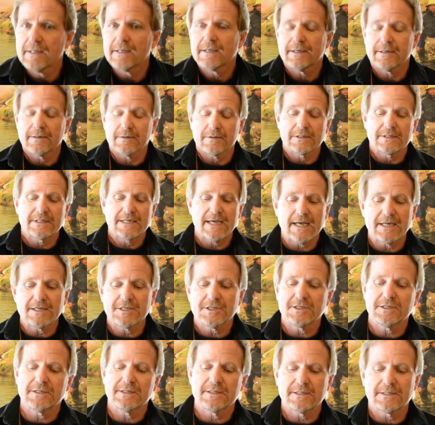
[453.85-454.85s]
you know,
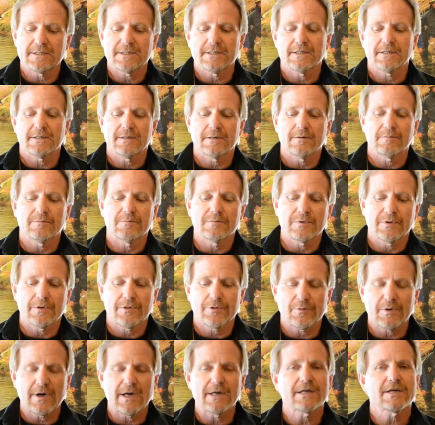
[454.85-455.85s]
tension is, you know,
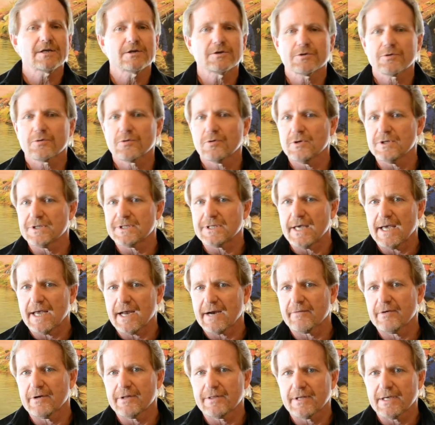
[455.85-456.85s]
thread control is
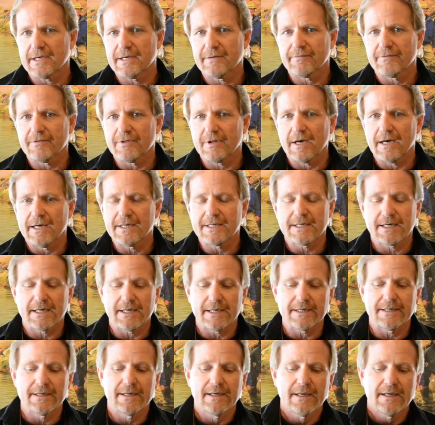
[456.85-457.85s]
everything in fly
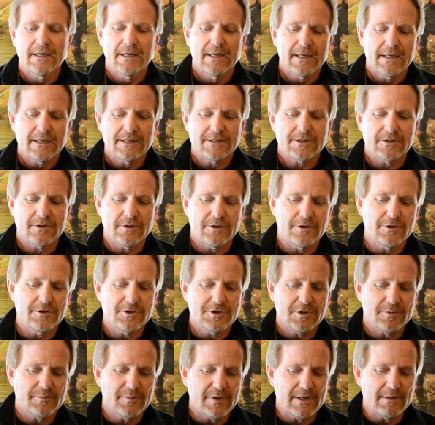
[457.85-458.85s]
tying. So you
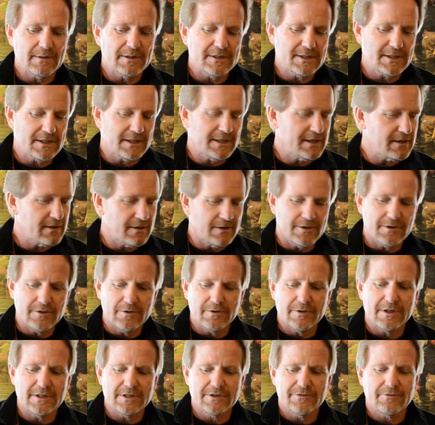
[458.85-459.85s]
should be able to sit here and
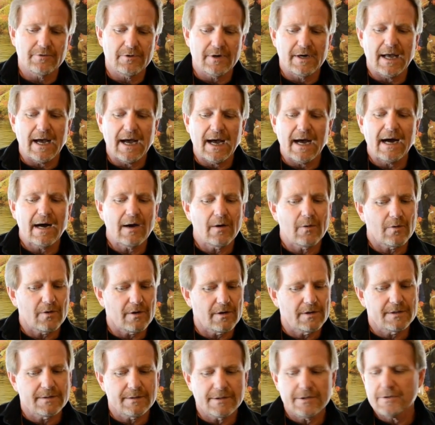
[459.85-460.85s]
do this for an
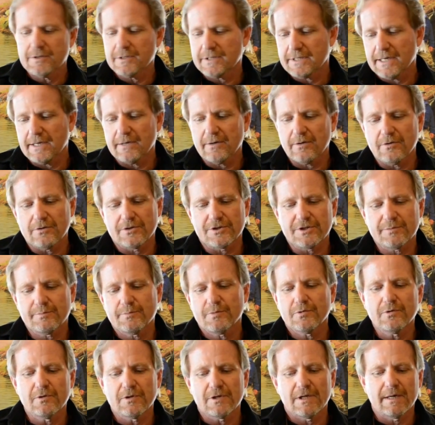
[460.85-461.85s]
hour and use that whole
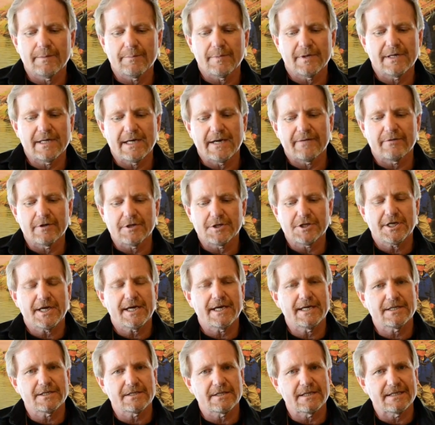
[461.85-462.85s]
spool up and never
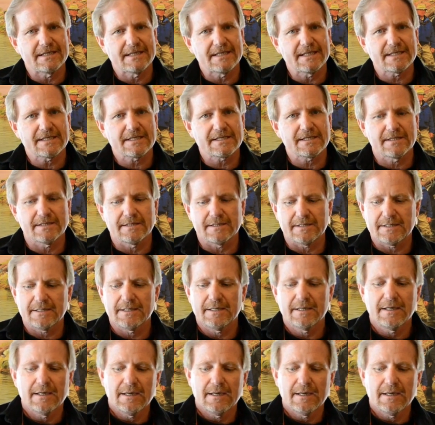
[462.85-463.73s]
change the distance